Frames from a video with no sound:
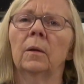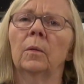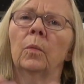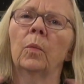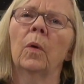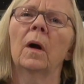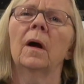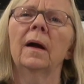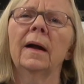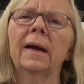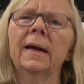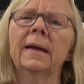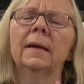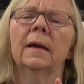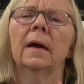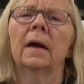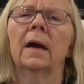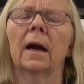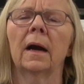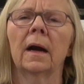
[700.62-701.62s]
Why
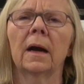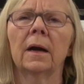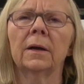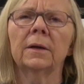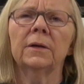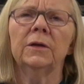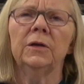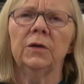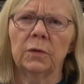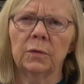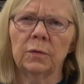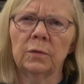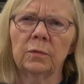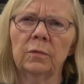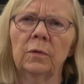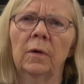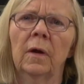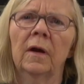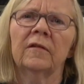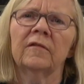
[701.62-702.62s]
are
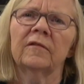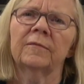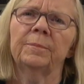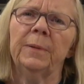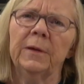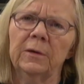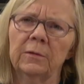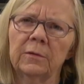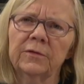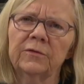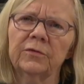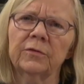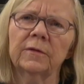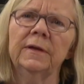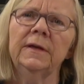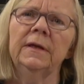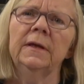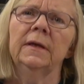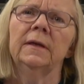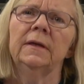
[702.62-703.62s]
you
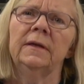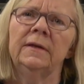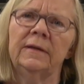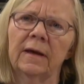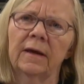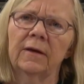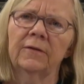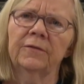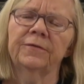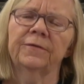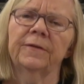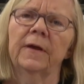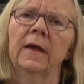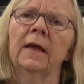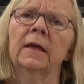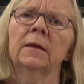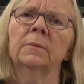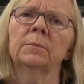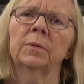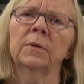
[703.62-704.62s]
spiritually deaf
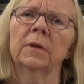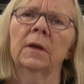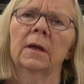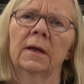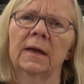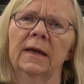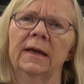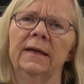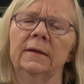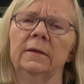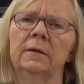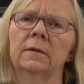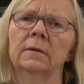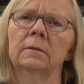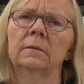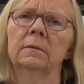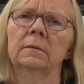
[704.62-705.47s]
and blind?